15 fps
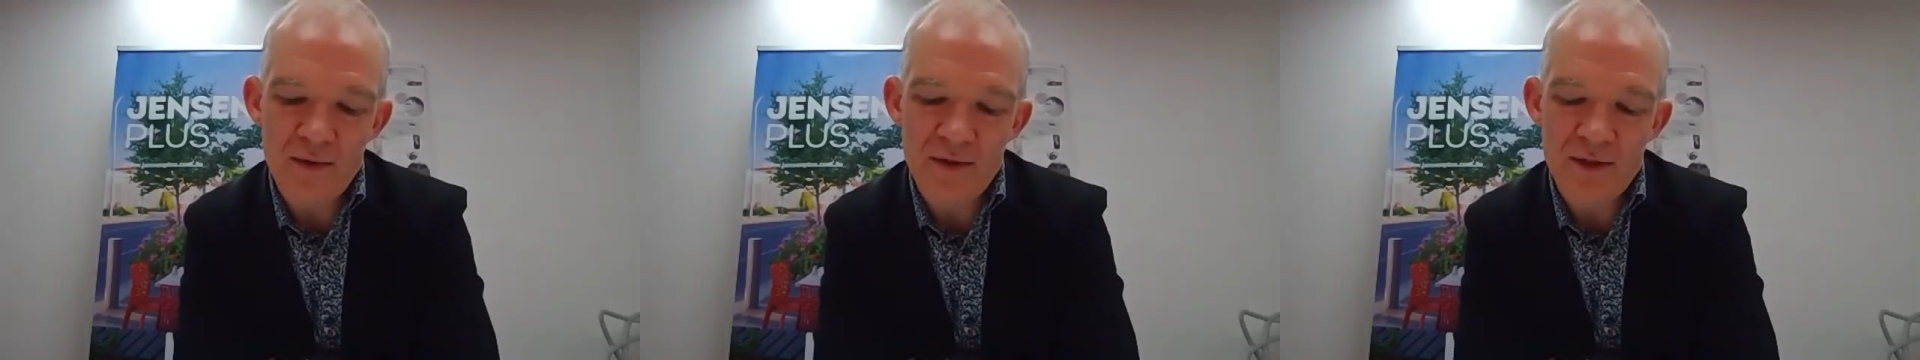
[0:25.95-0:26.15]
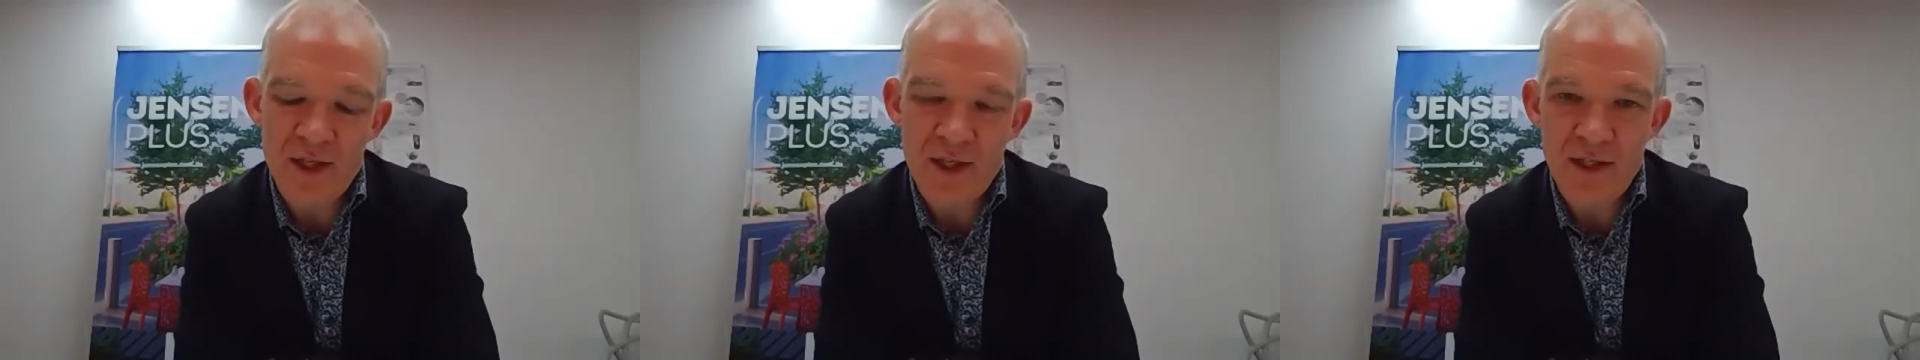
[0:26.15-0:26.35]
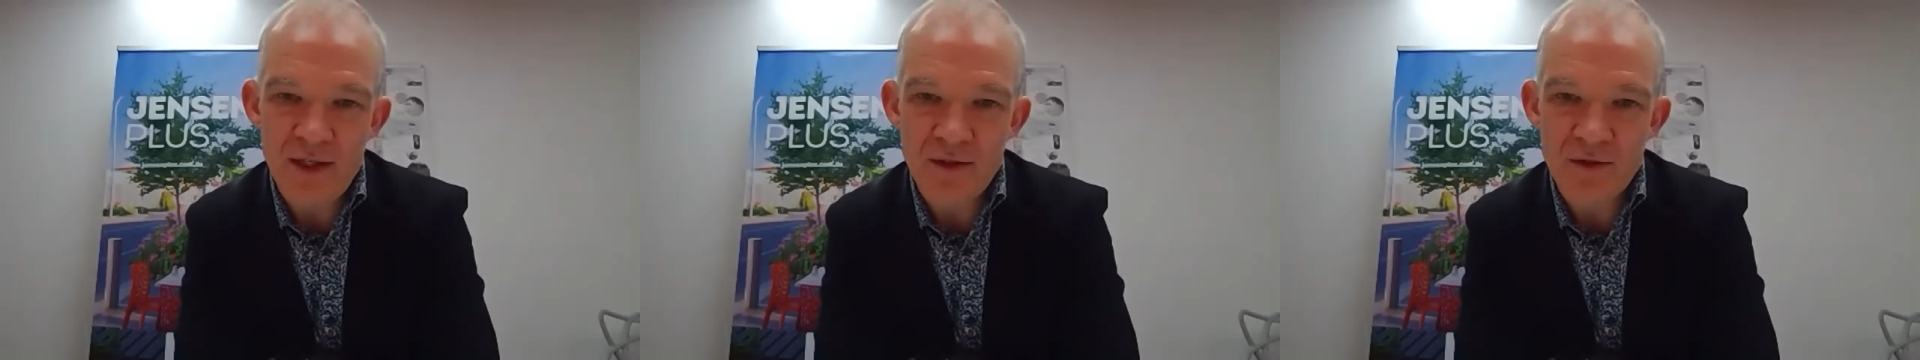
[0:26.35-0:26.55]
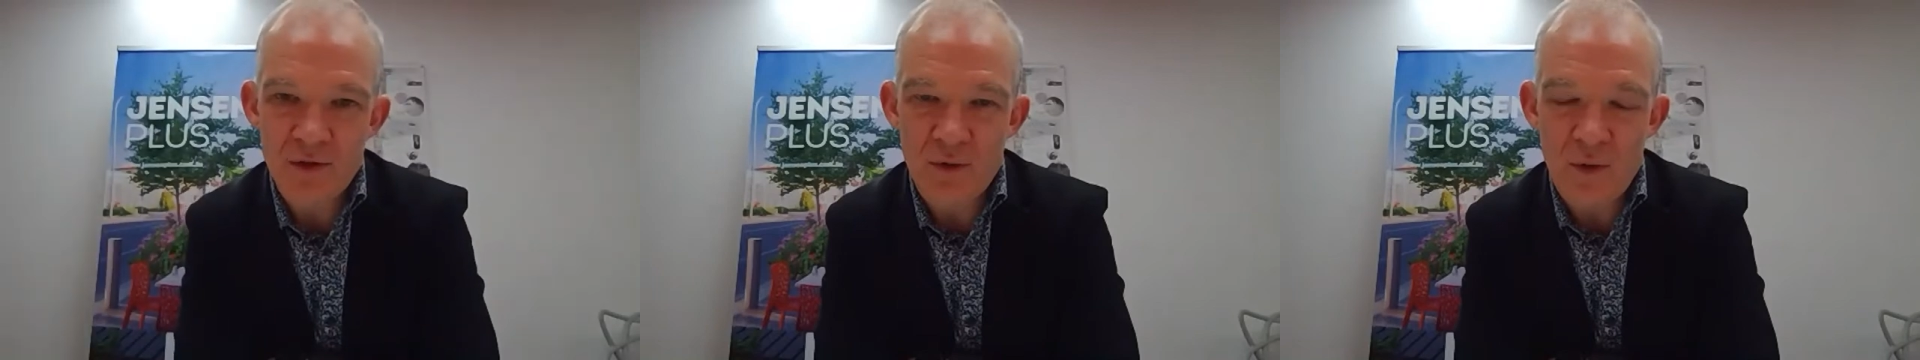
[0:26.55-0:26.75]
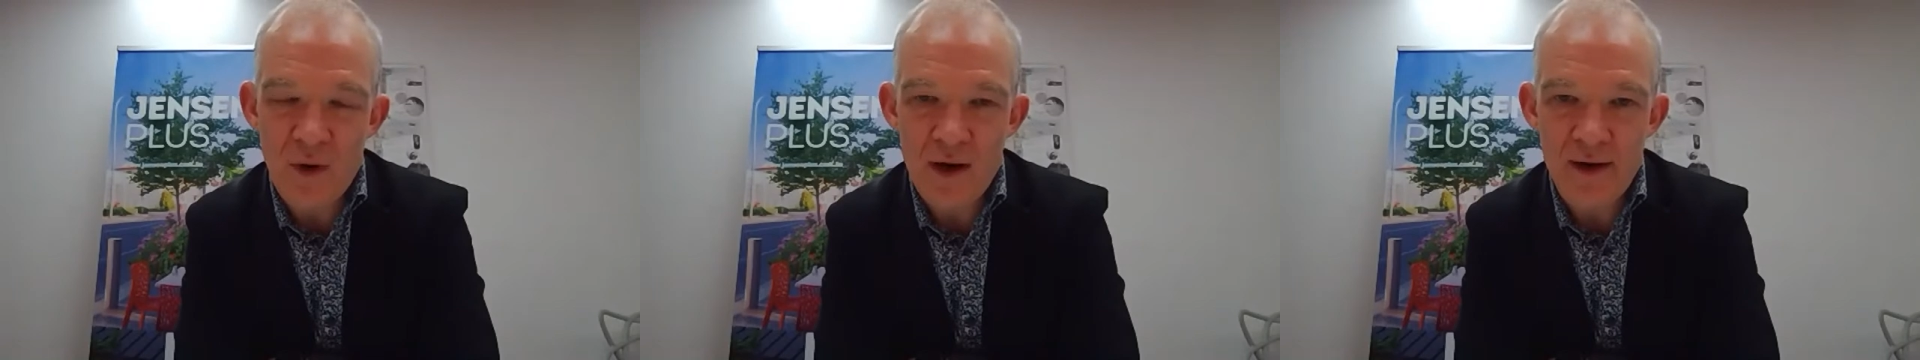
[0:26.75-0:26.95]
cities
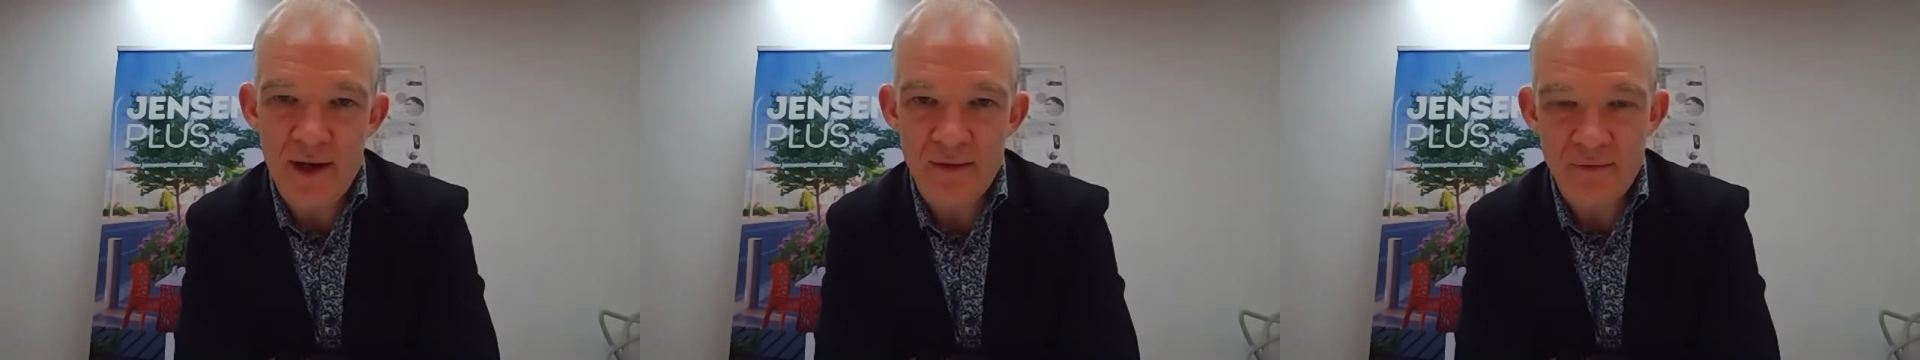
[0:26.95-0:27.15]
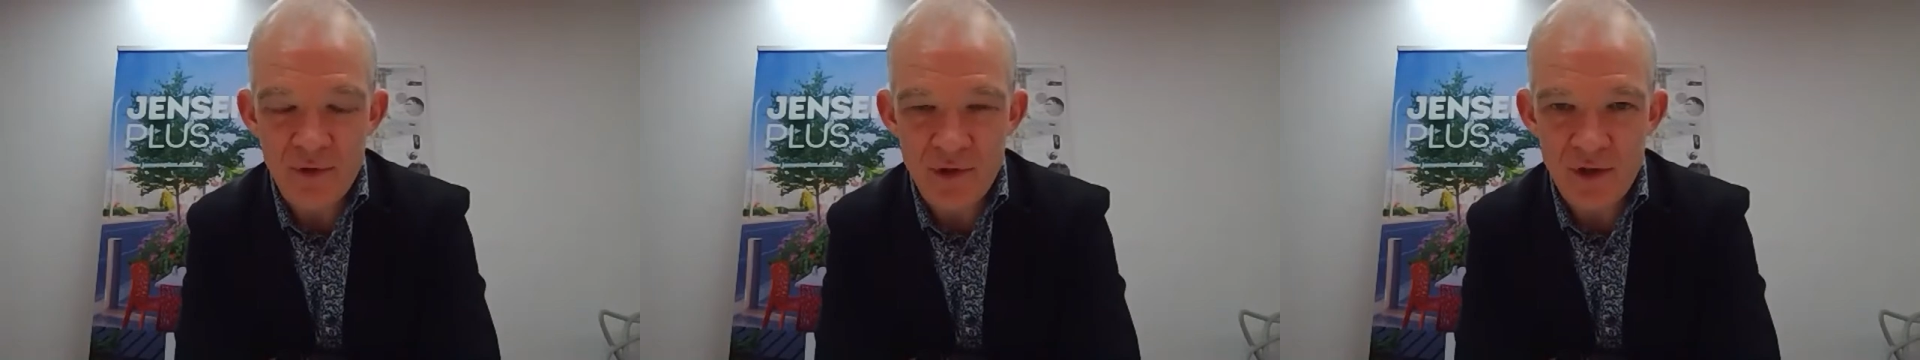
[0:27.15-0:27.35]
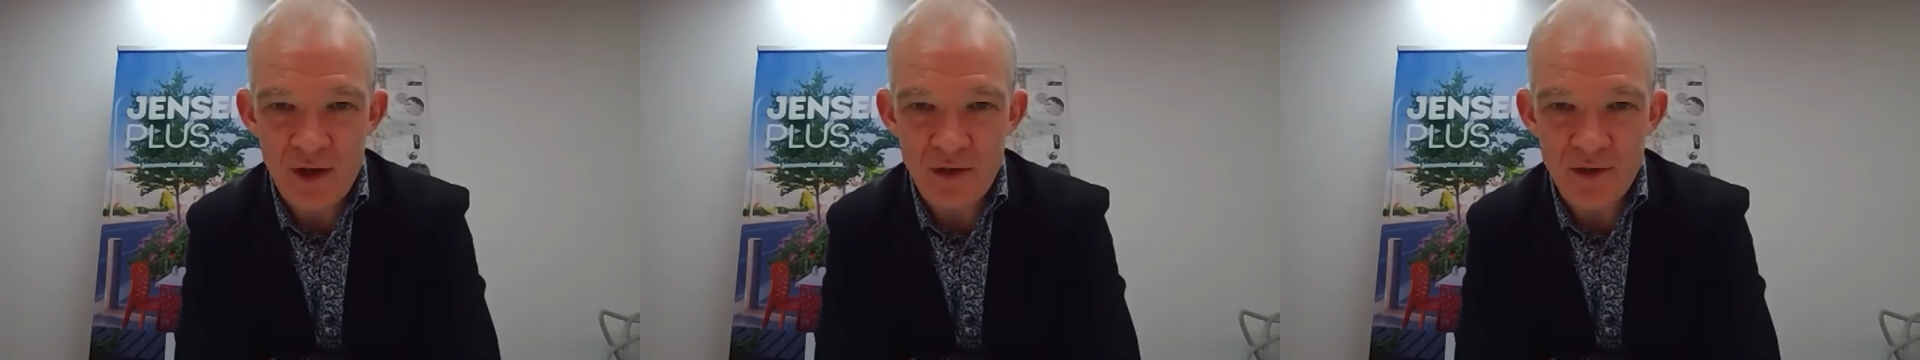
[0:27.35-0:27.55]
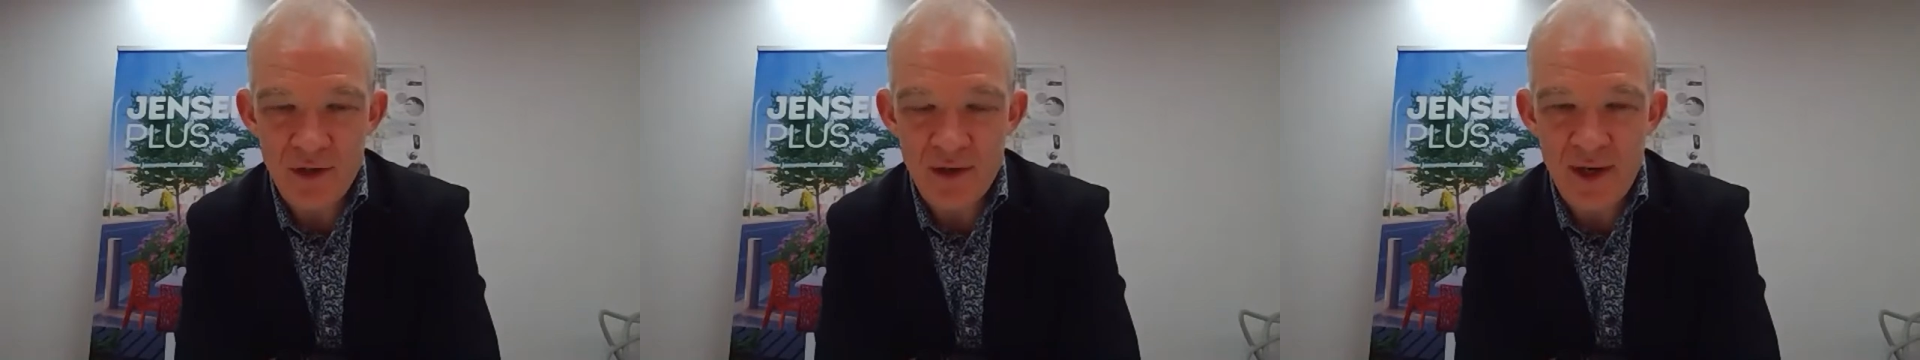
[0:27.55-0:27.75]
require infrastructure,